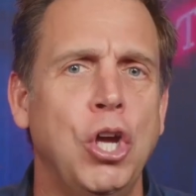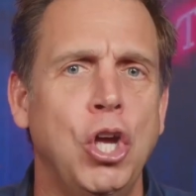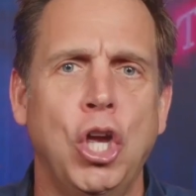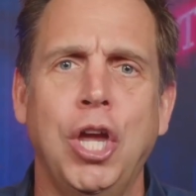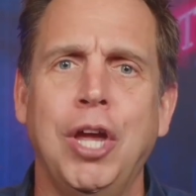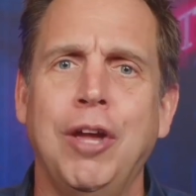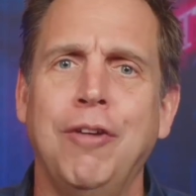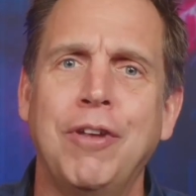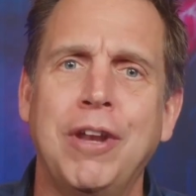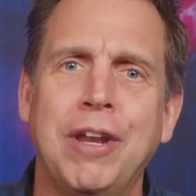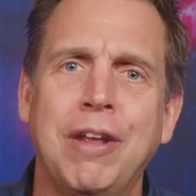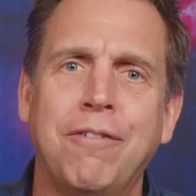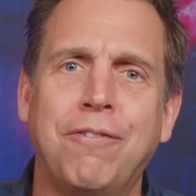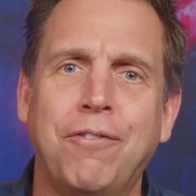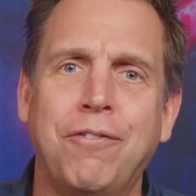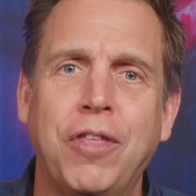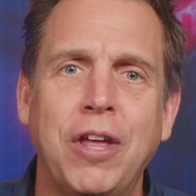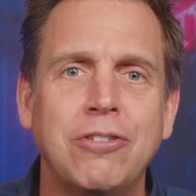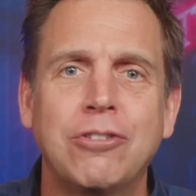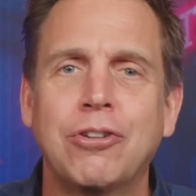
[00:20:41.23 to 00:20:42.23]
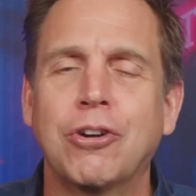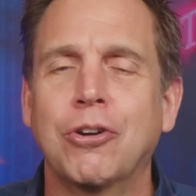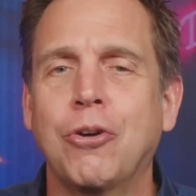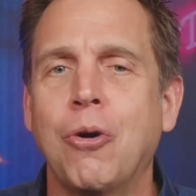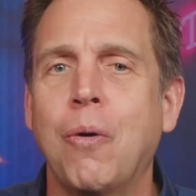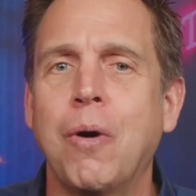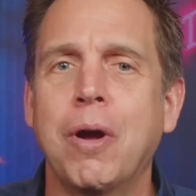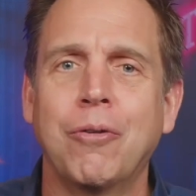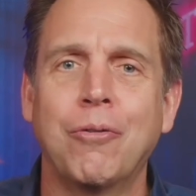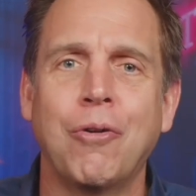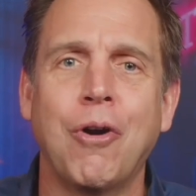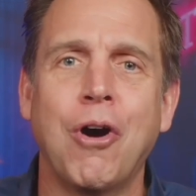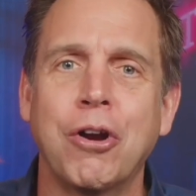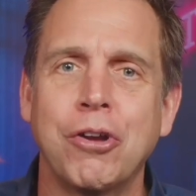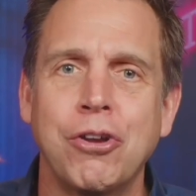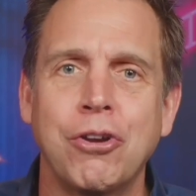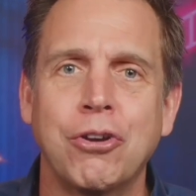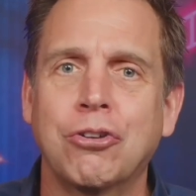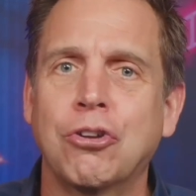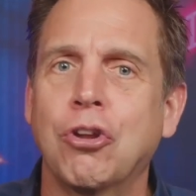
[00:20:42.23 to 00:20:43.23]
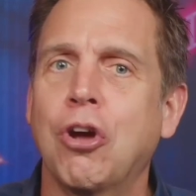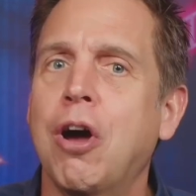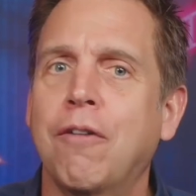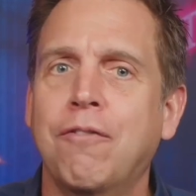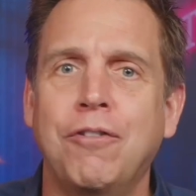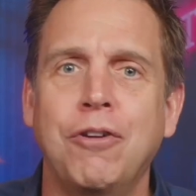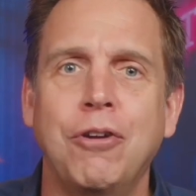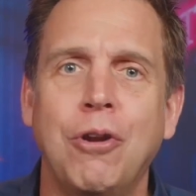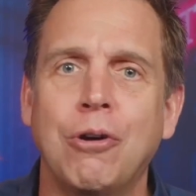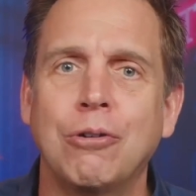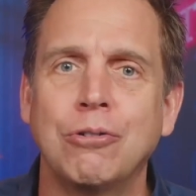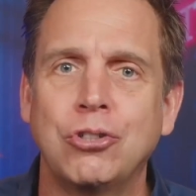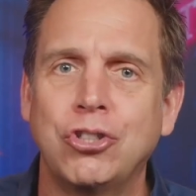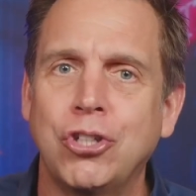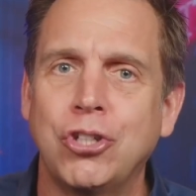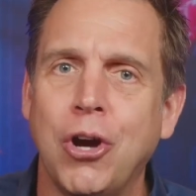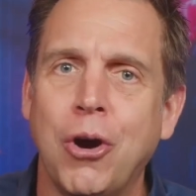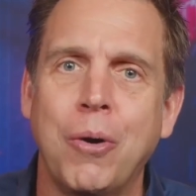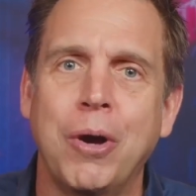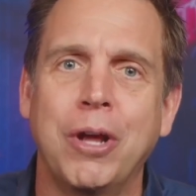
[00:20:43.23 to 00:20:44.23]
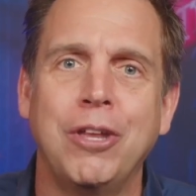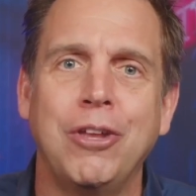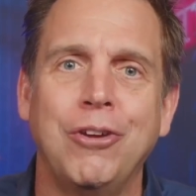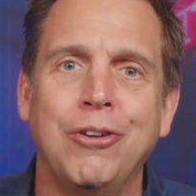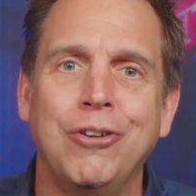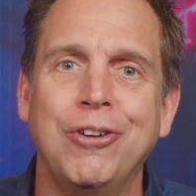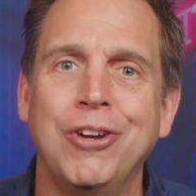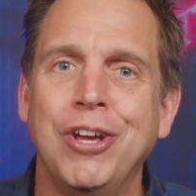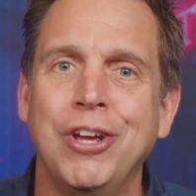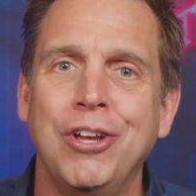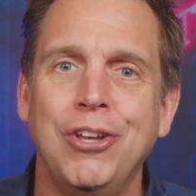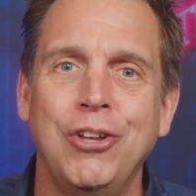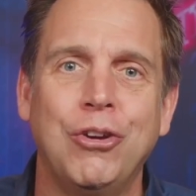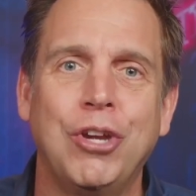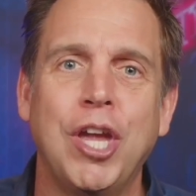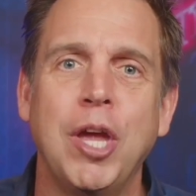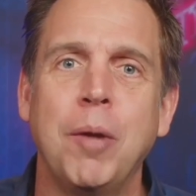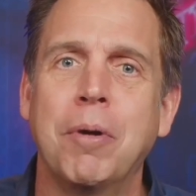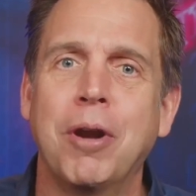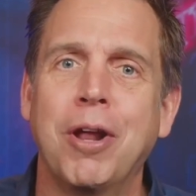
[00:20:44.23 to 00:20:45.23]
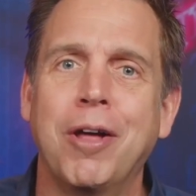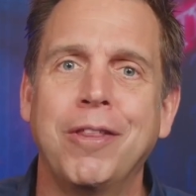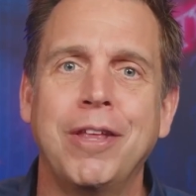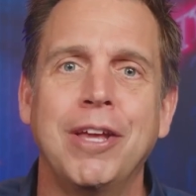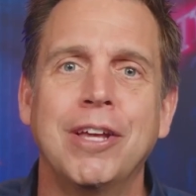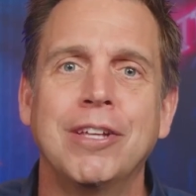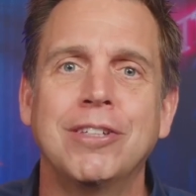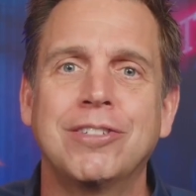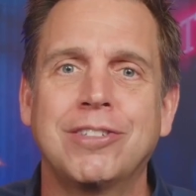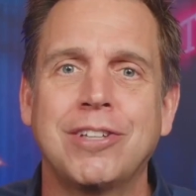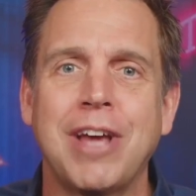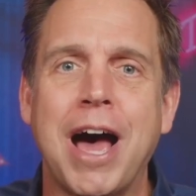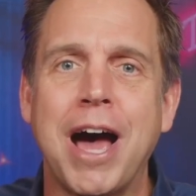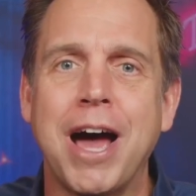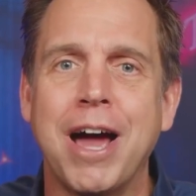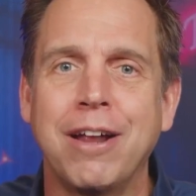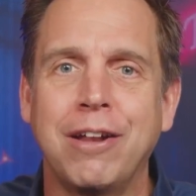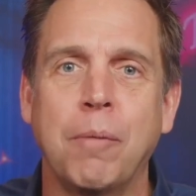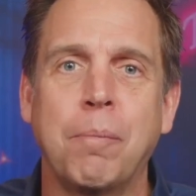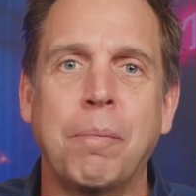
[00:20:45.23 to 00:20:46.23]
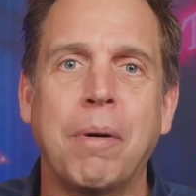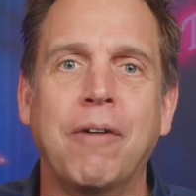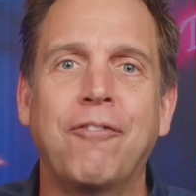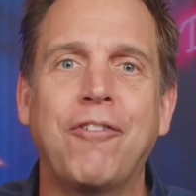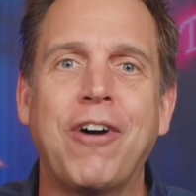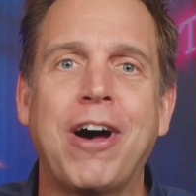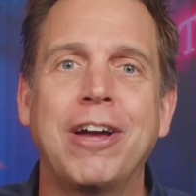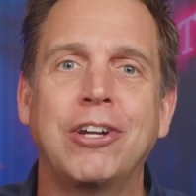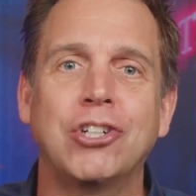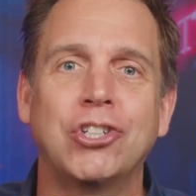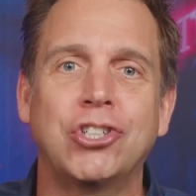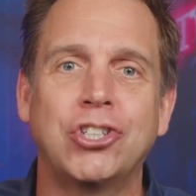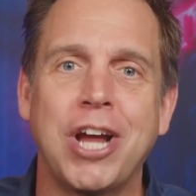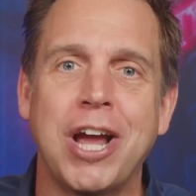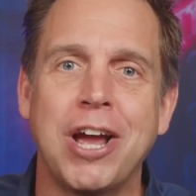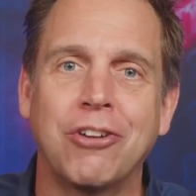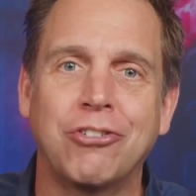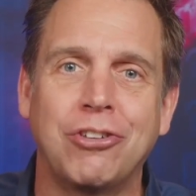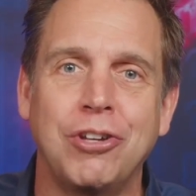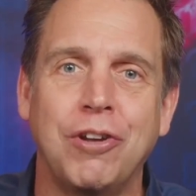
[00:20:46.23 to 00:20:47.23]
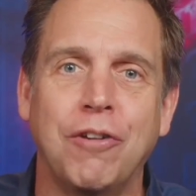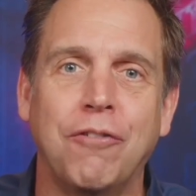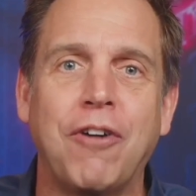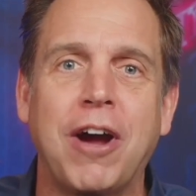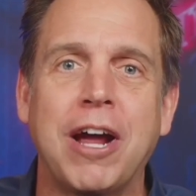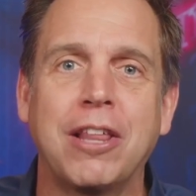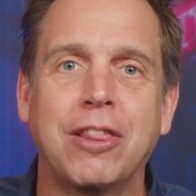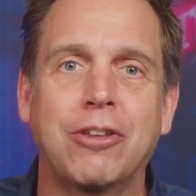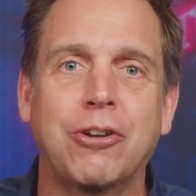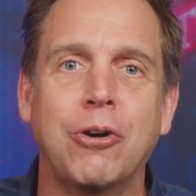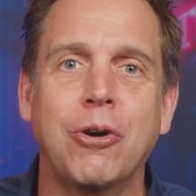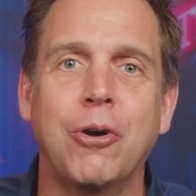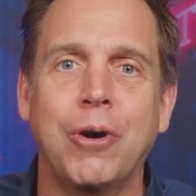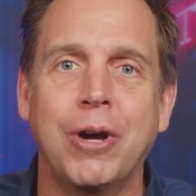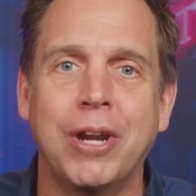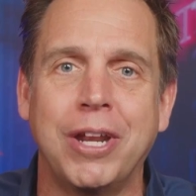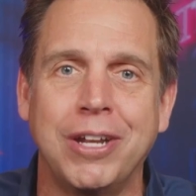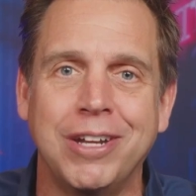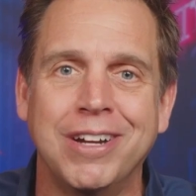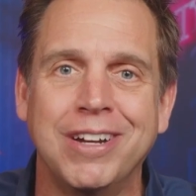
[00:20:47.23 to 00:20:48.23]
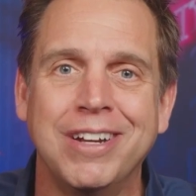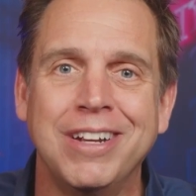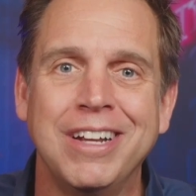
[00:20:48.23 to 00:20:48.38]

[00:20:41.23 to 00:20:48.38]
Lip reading: even if things are going wrong, you're tough, you don't show it, you keep it on the inside, you puff out your chest and you fight through it, and